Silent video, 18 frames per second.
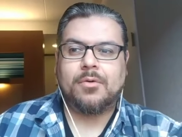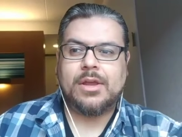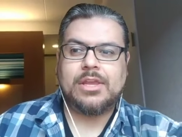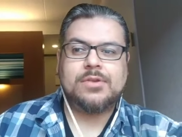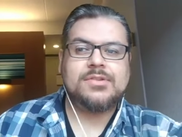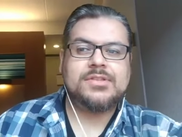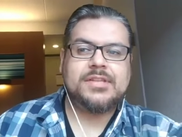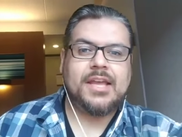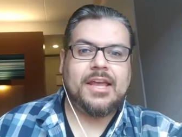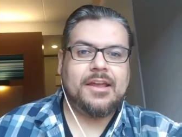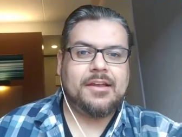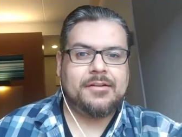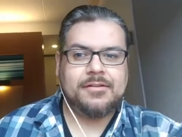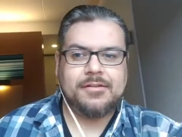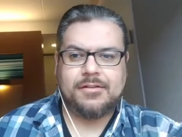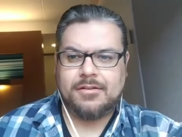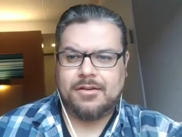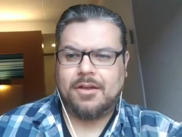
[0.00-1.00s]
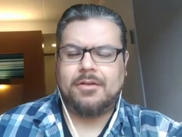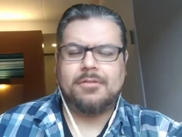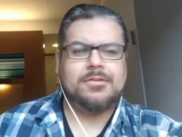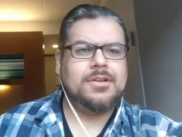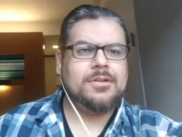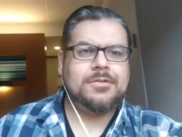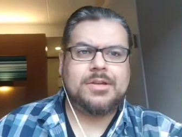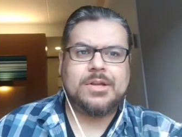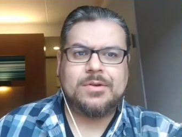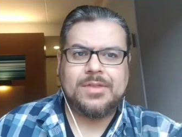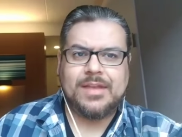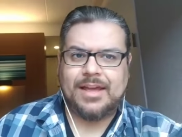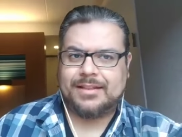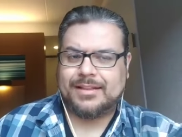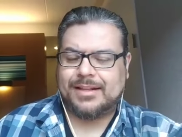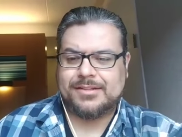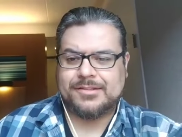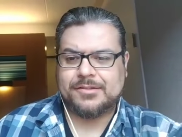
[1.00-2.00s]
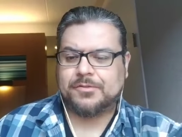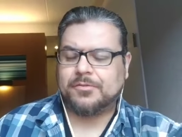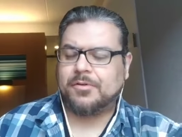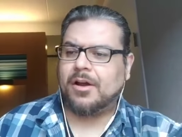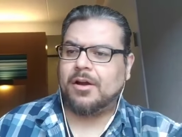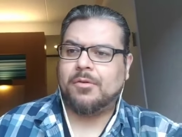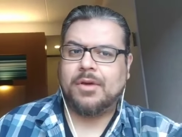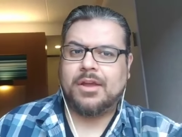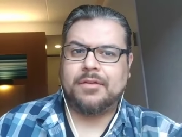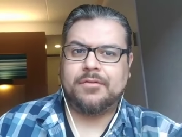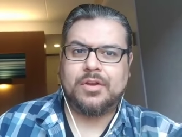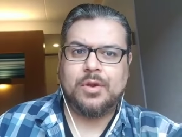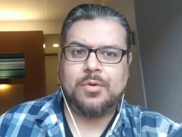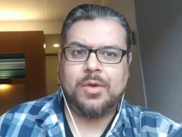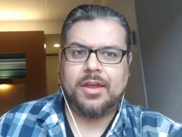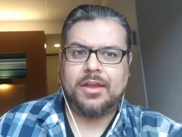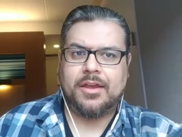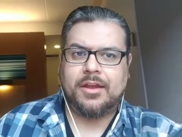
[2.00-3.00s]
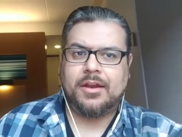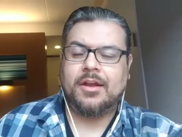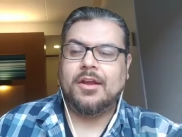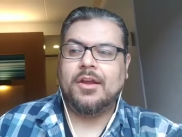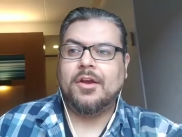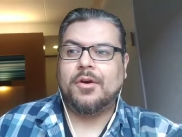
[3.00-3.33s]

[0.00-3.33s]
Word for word: When you say, no, don't do that, that's the wrong way of doing it,